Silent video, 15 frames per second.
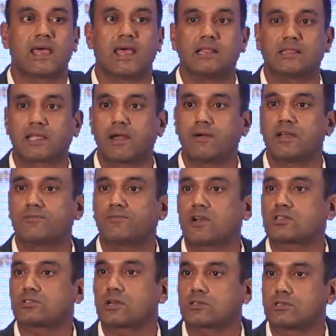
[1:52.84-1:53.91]
healthcare
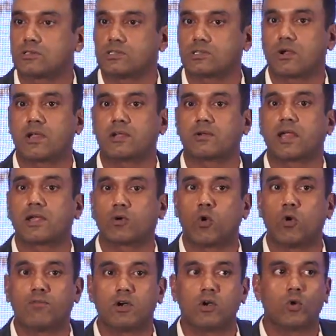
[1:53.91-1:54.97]
infrastructure is going to get
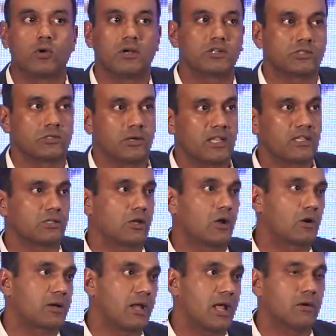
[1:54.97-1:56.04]
overloaded, so let's
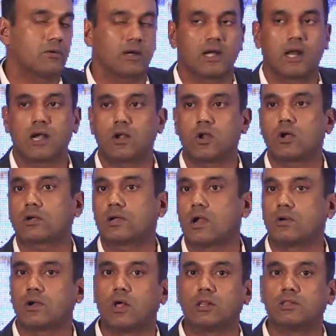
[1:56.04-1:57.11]
lock down and unlock
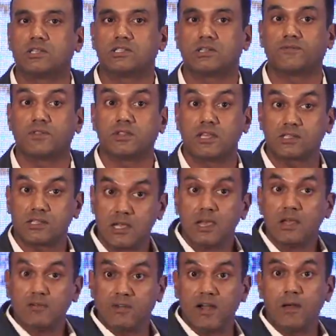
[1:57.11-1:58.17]
down and all these different things.
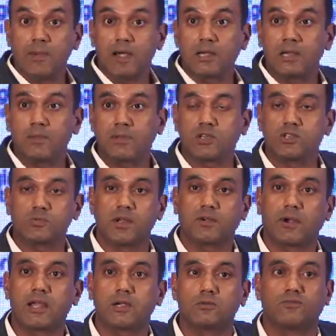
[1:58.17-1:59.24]
Fundamentally, because we're
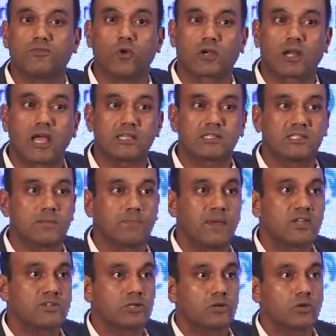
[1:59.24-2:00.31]
trying to forecast the
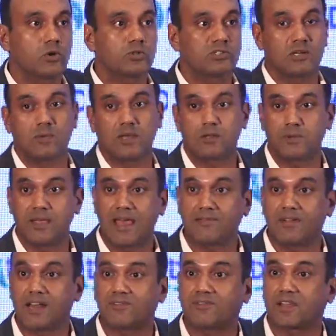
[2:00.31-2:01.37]
patient loads and whether we have
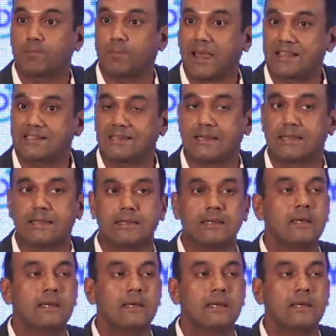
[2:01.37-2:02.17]
enough capacity